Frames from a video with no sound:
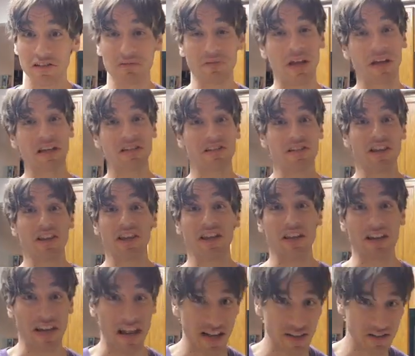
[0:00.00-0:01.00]
like I said, the
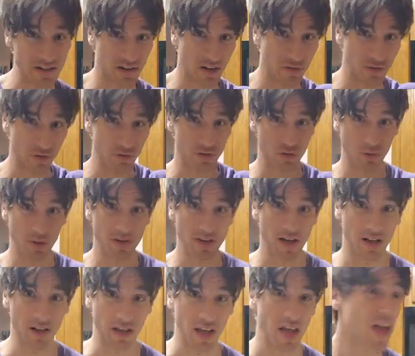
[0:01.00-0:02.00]
next level of
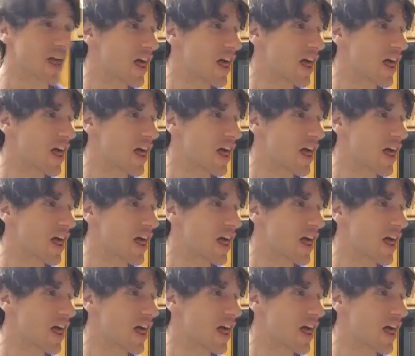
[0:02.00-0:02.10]
storytelling,